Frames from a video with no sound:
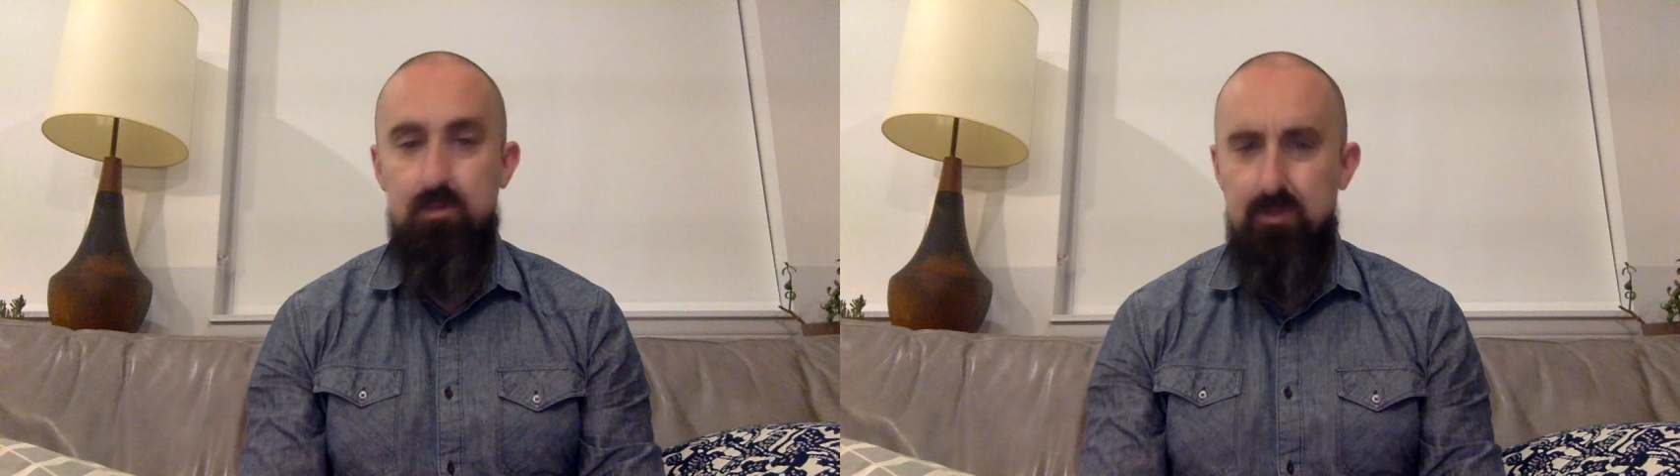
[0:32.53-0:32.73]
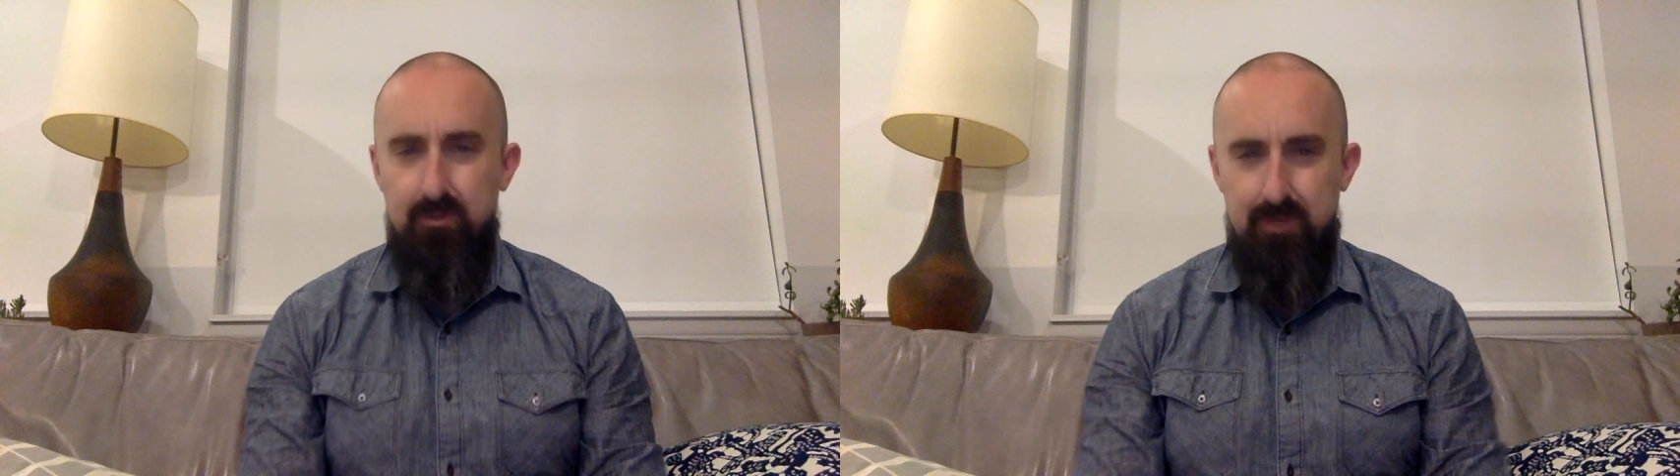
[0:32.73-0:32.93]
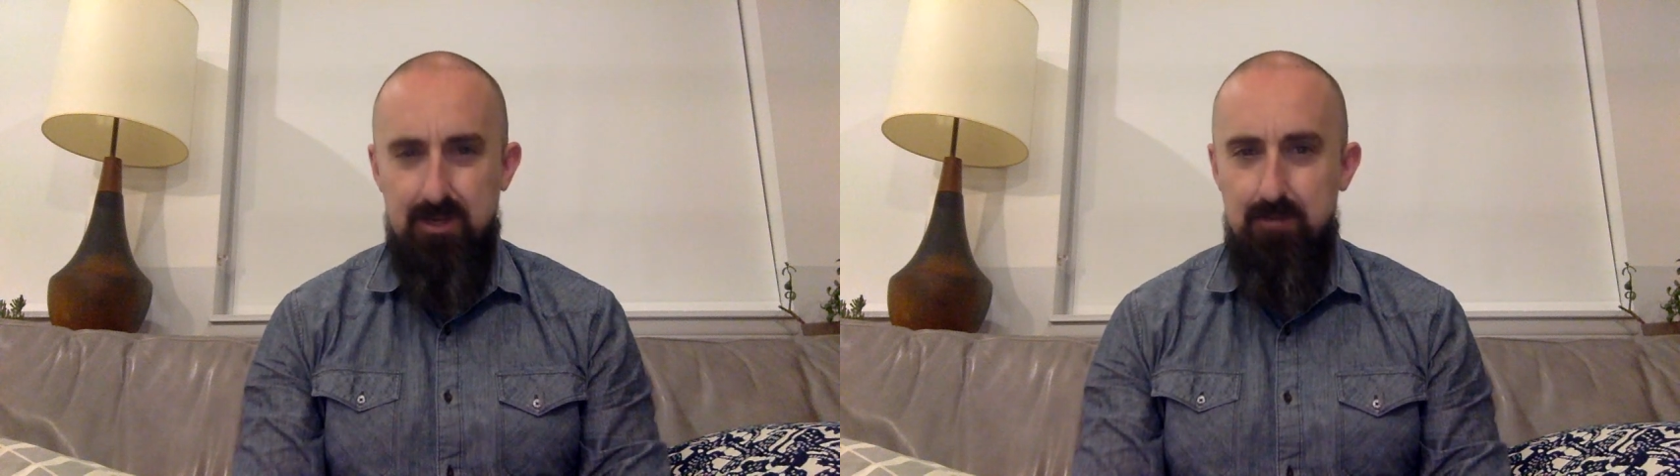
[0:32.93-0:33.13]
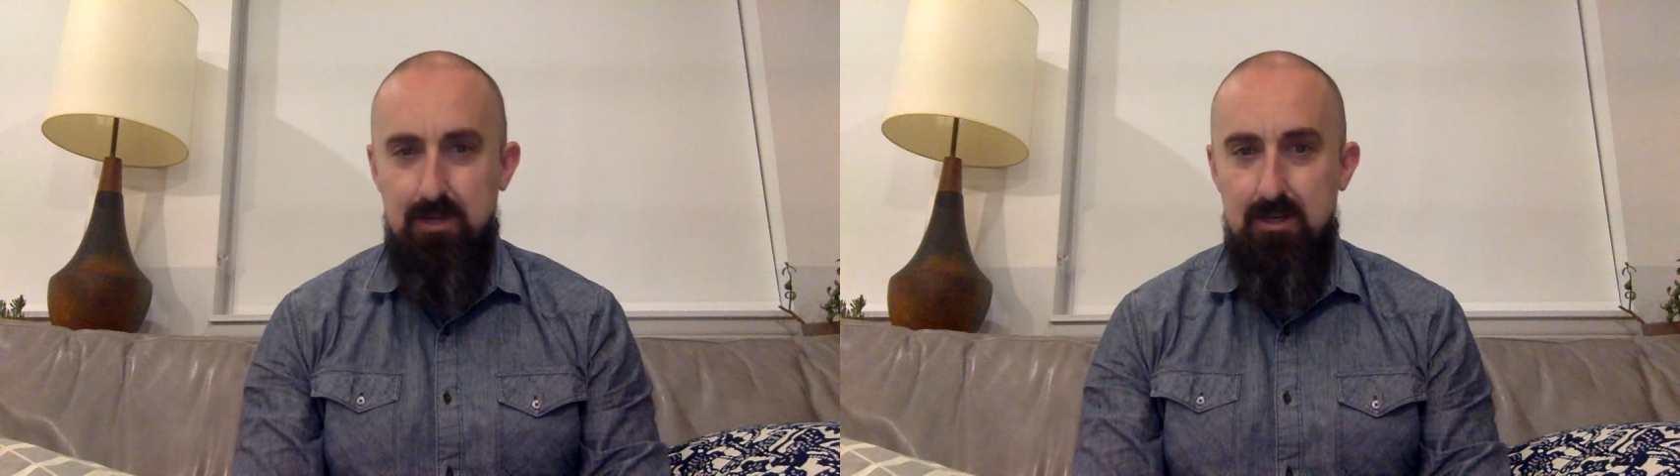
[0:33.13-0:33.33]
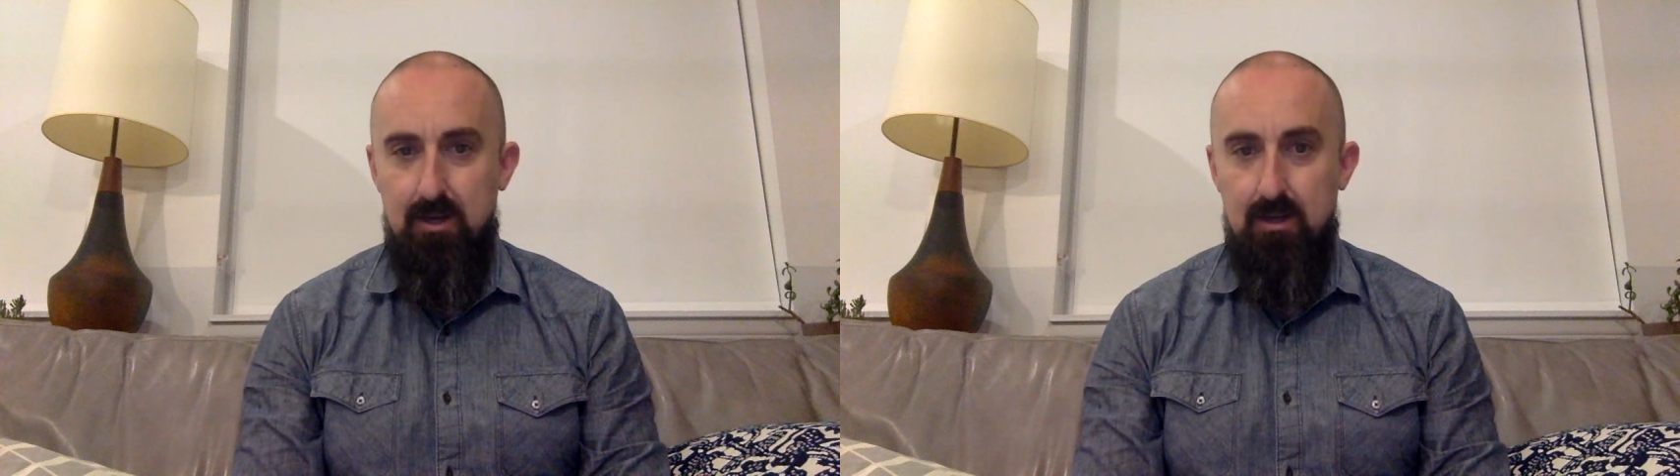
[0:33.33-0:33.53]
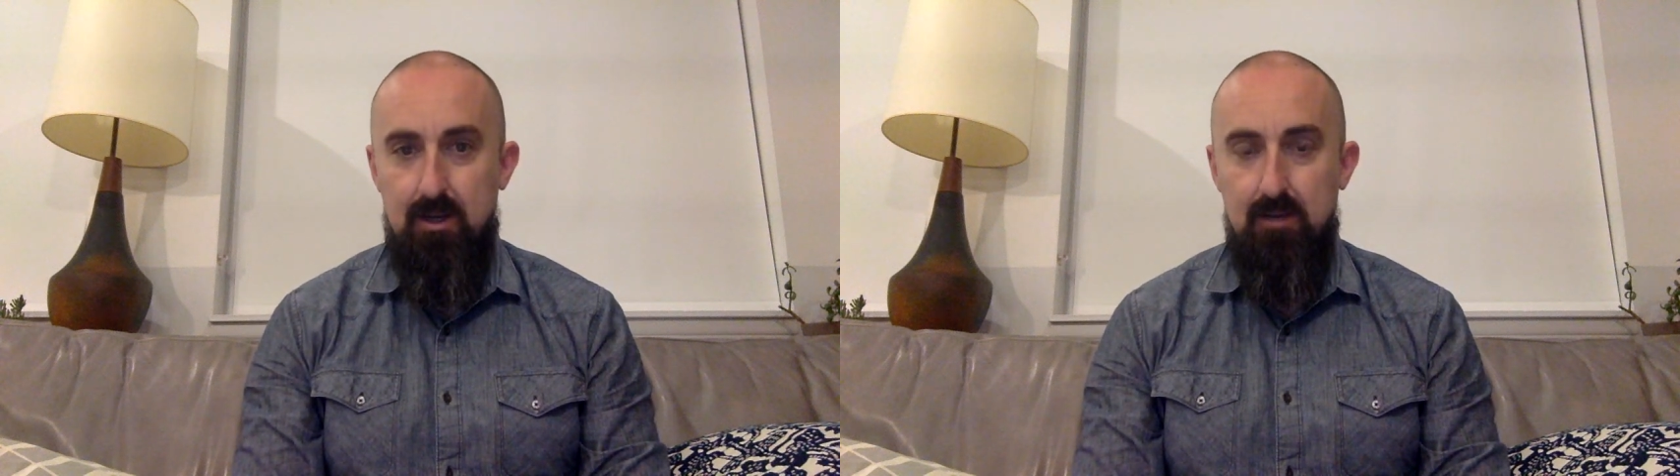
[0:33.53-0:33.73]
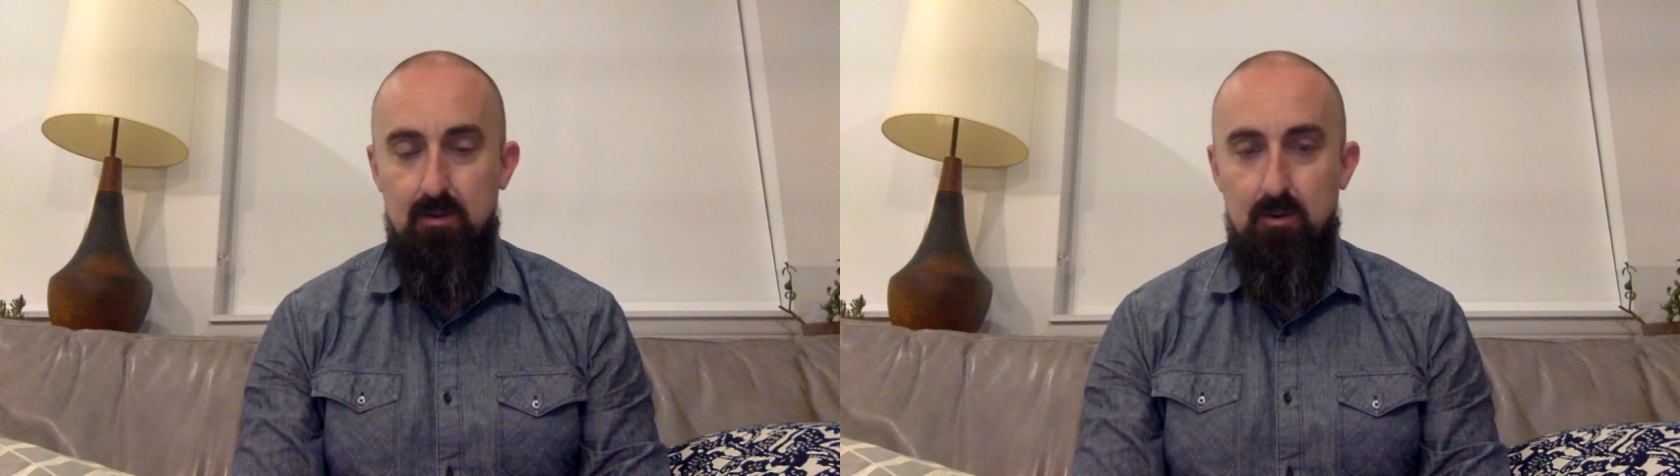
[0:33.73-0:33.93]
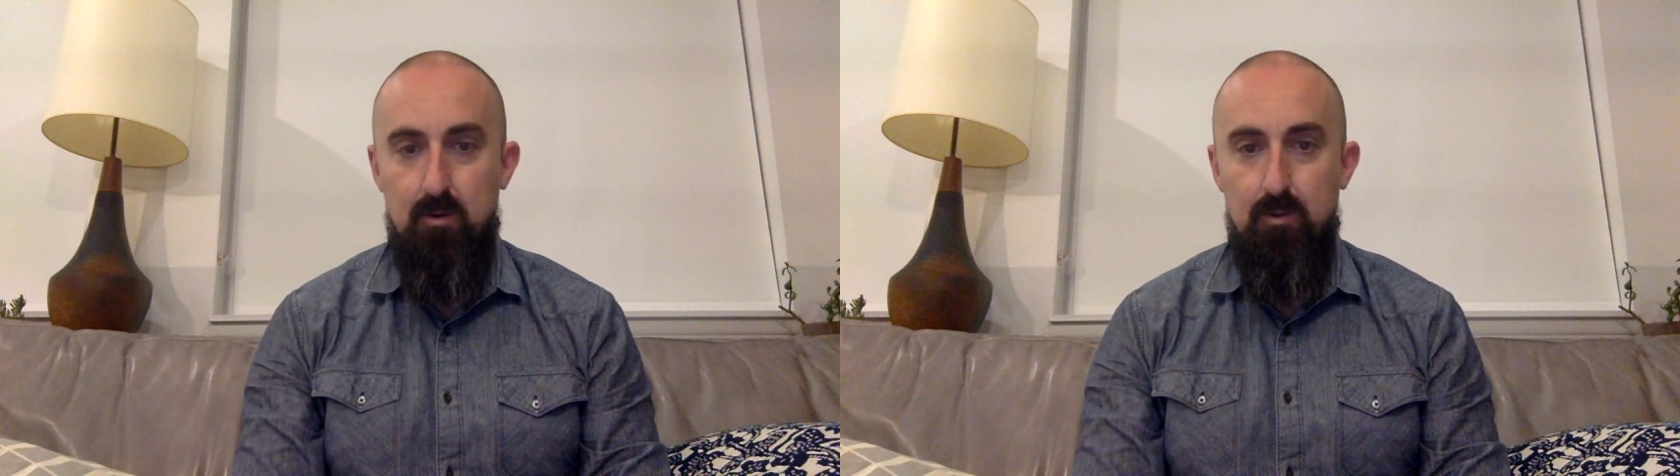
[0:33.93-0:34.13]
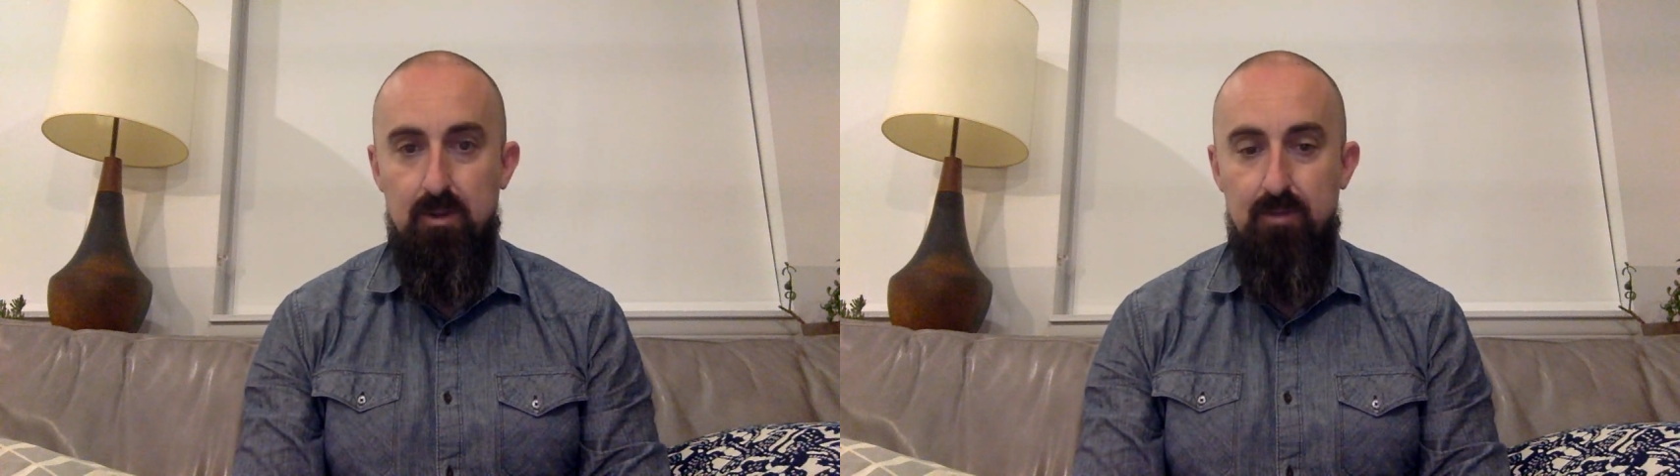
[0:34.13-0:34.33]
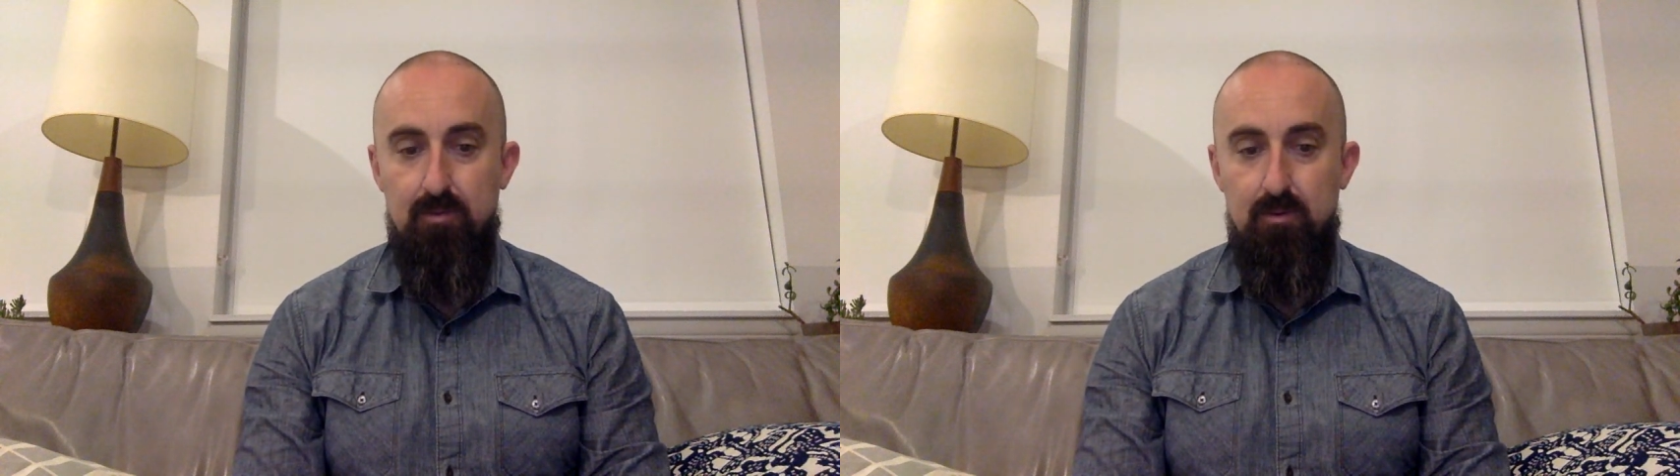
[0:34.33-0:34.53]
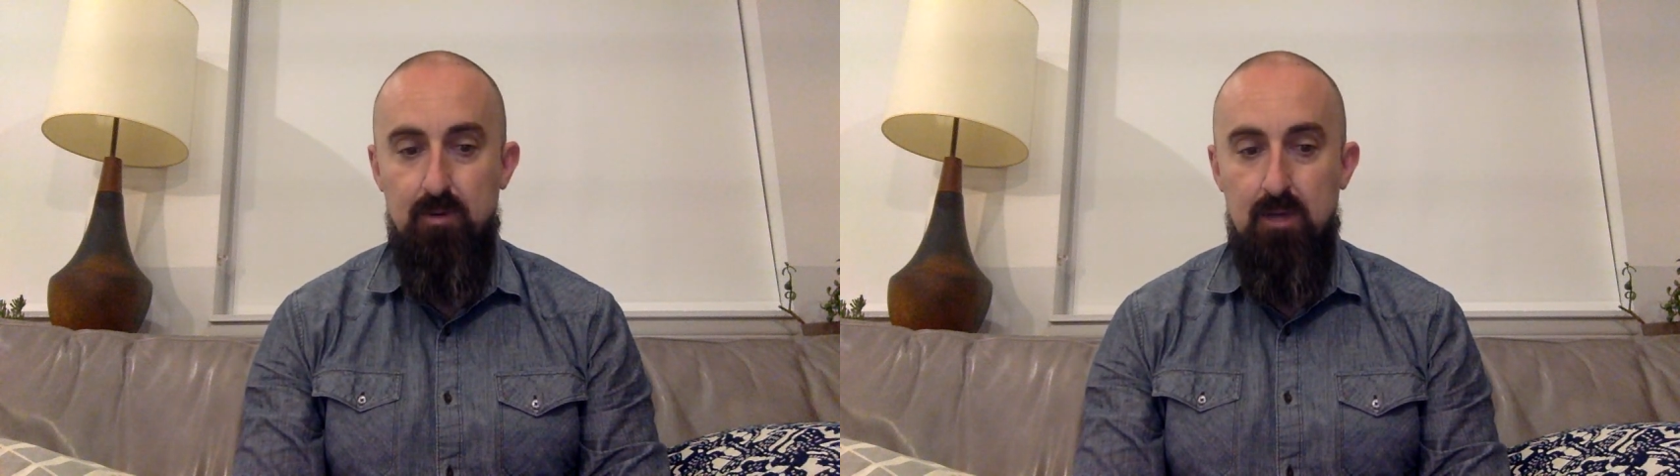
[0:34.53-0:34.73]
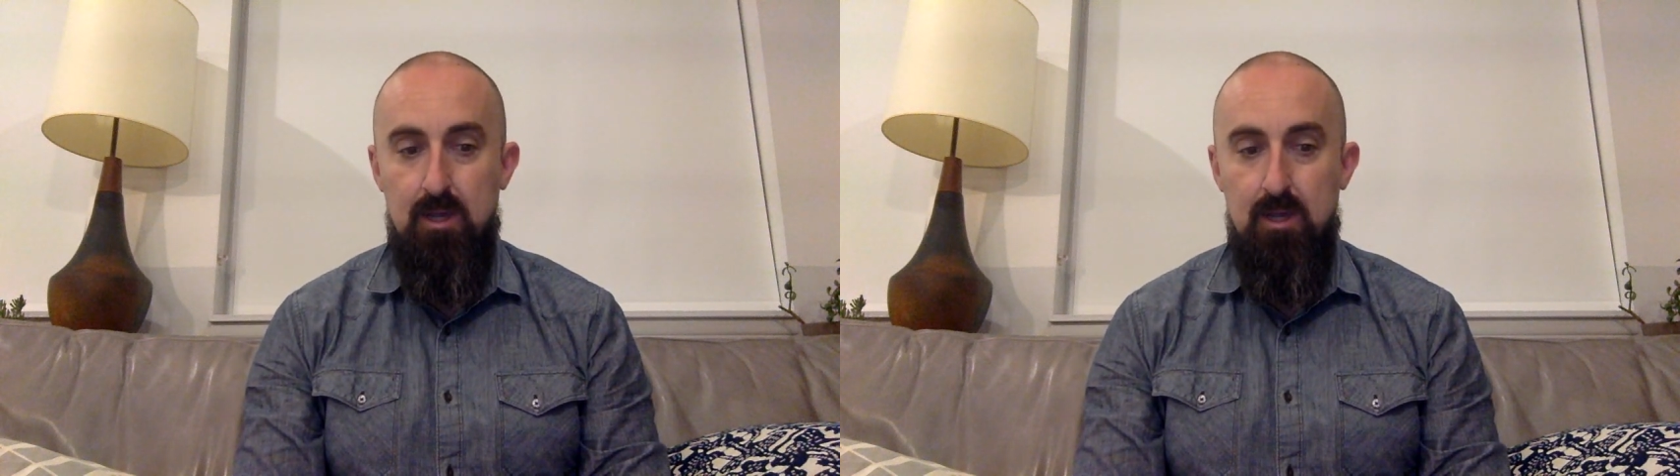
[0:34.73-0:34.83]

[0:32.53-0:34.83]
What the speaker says: You don't need me talking the whole way through.